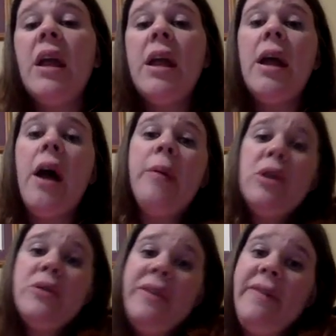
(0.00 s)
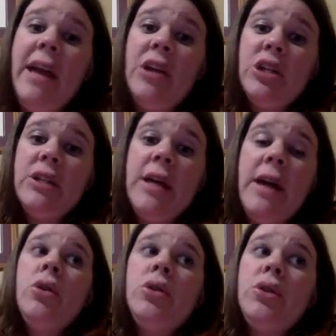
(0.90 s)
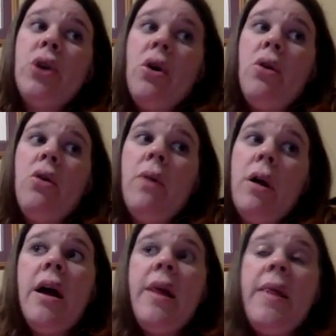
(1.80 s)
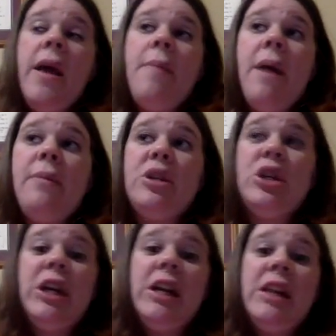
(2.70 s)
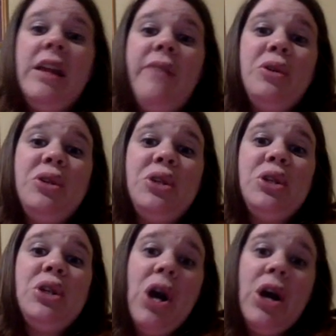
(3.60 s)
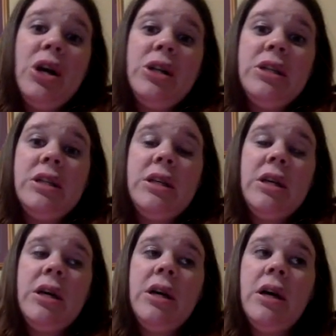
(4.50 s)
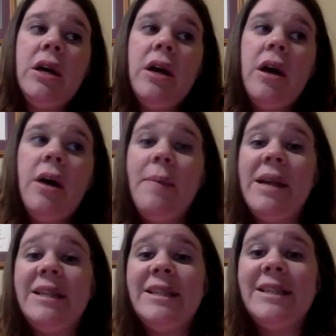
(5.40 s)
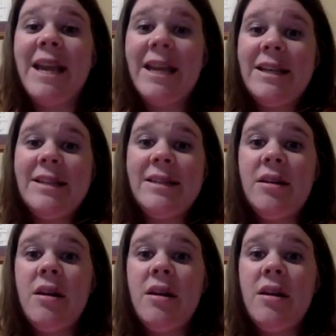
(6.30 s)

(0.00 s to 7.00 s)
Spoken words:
I'll be using vacation time. So, and then my maternity leave will start May 2nd,